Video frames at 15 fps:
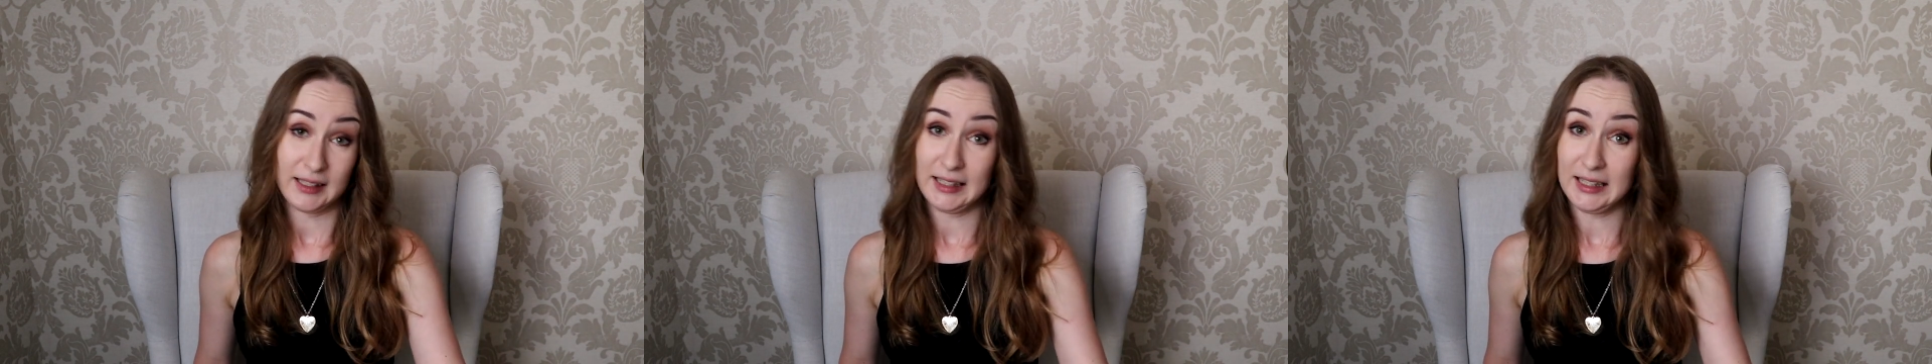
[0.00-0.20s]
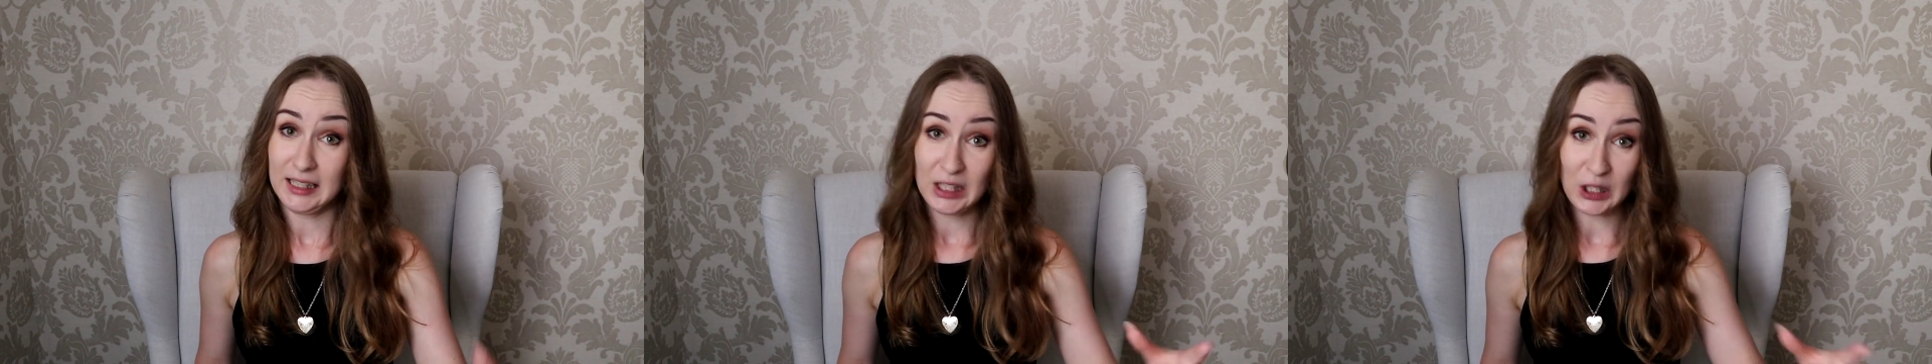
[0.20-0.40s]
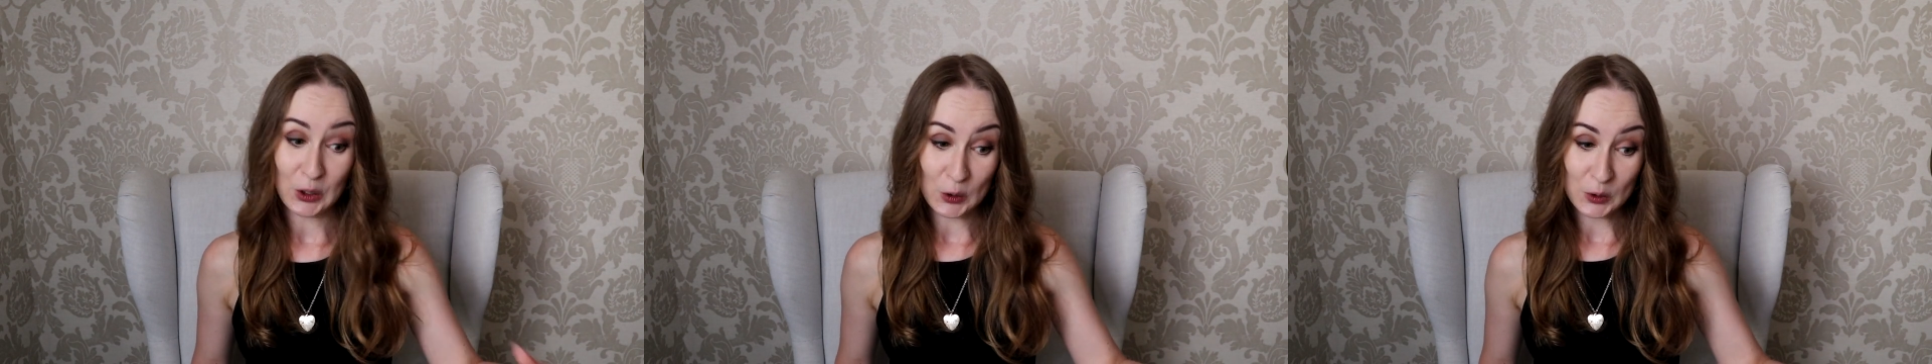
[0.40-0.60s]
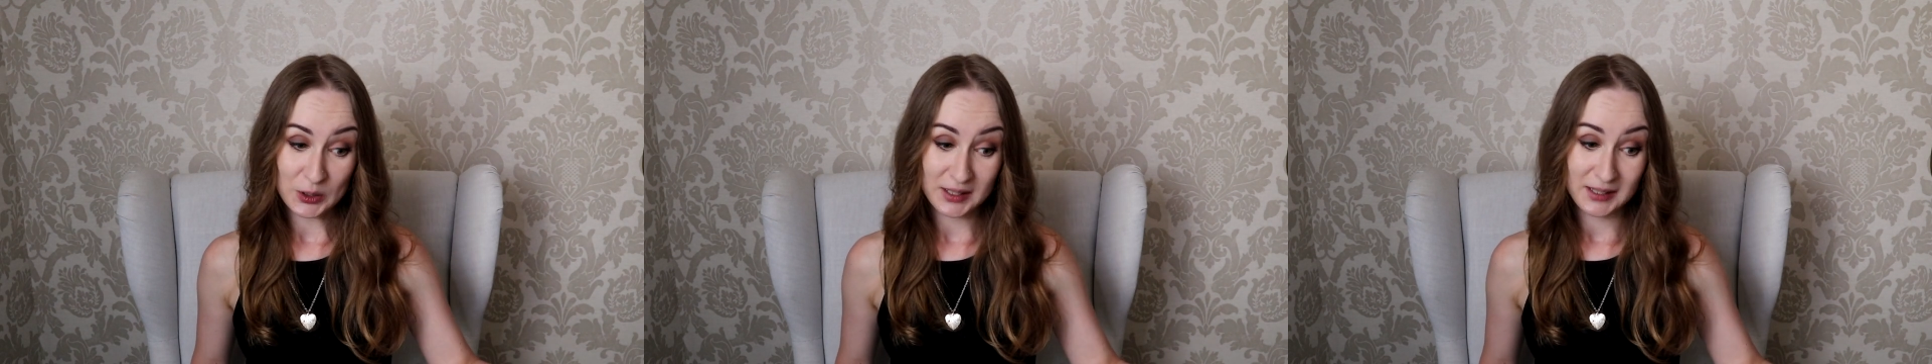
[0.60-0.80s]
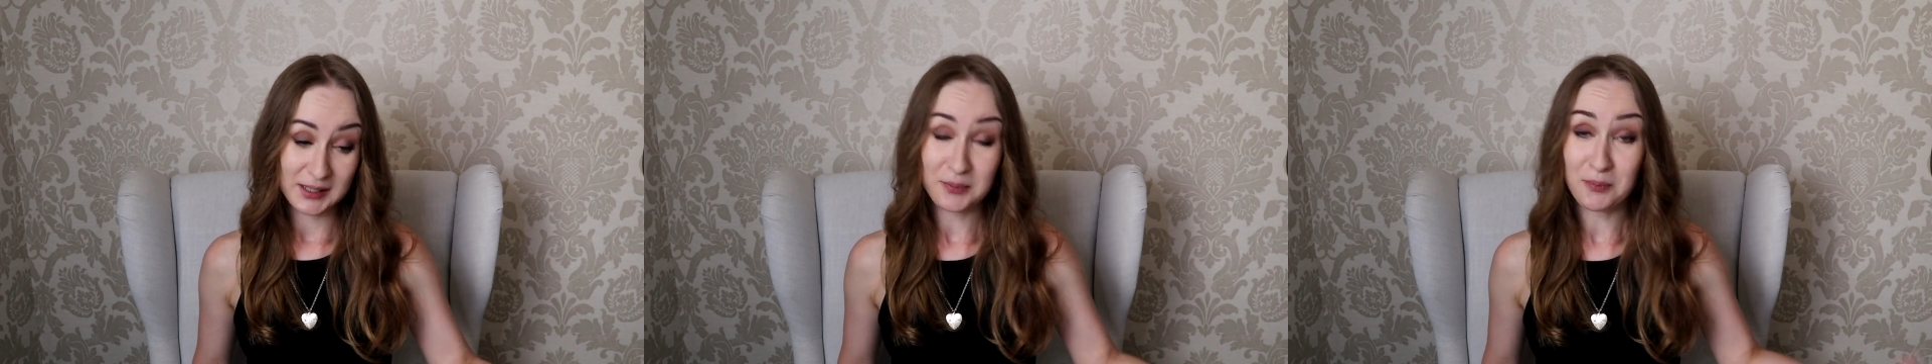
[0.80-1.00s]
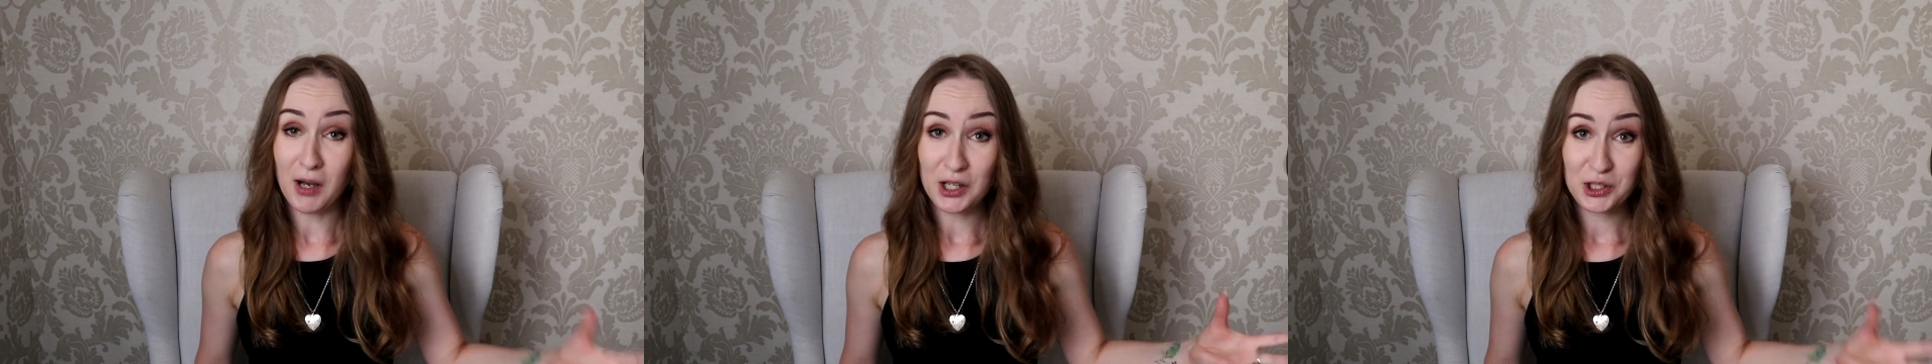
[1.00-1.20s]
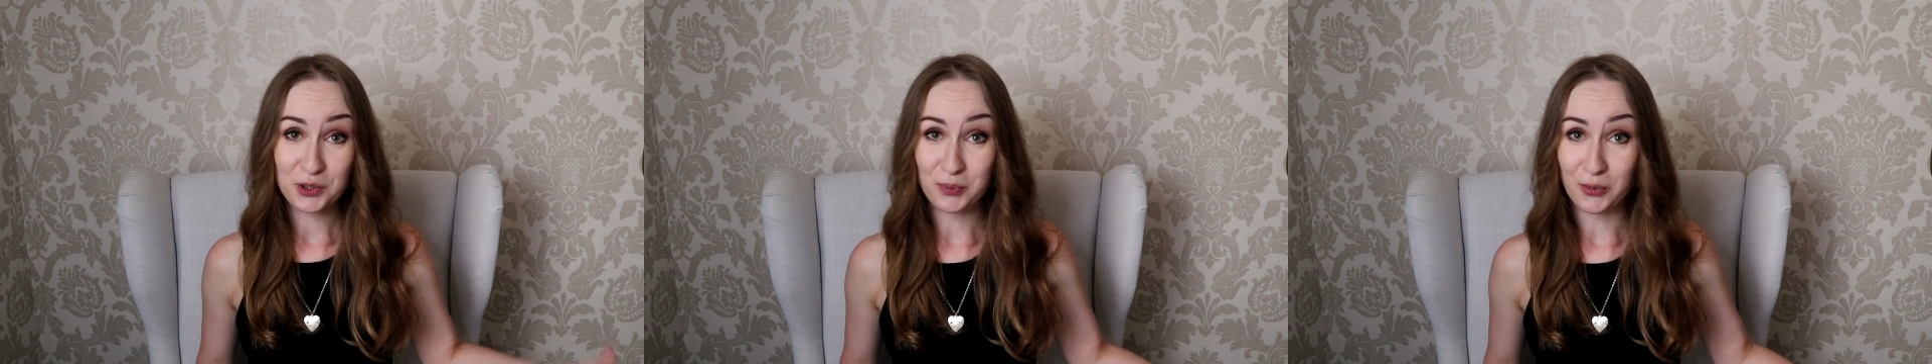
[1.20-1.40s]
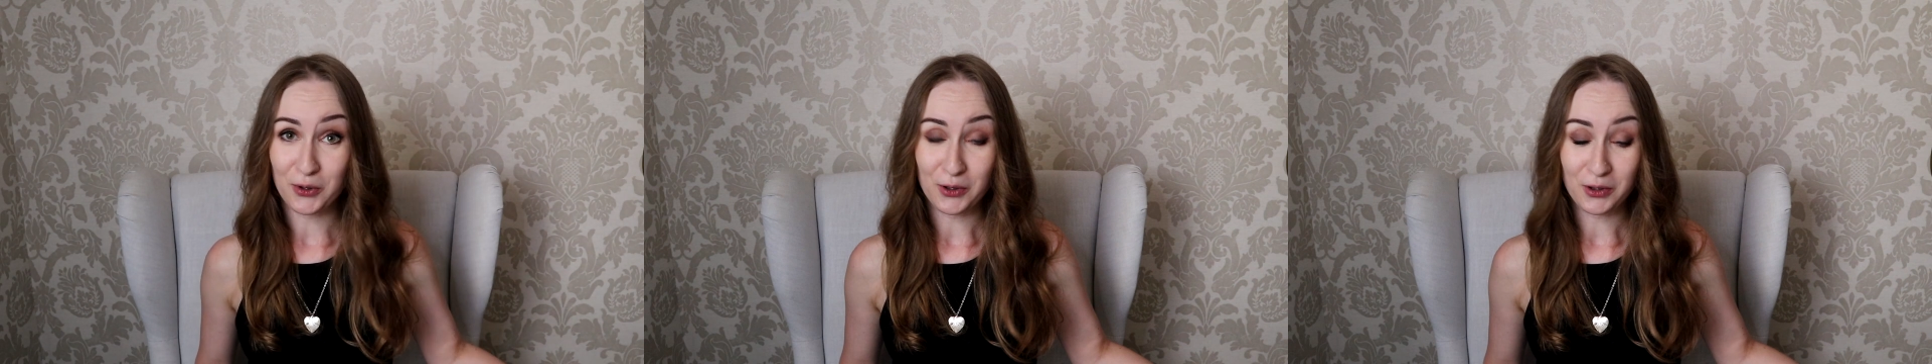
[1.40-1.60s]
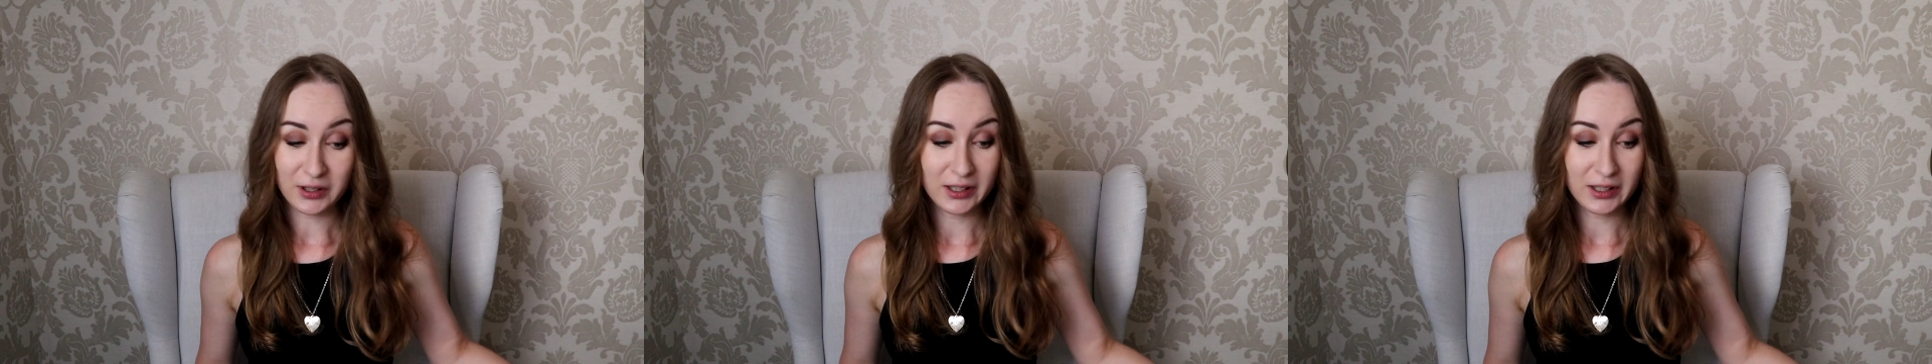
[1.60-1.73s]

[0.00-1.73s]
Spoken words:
it costs much more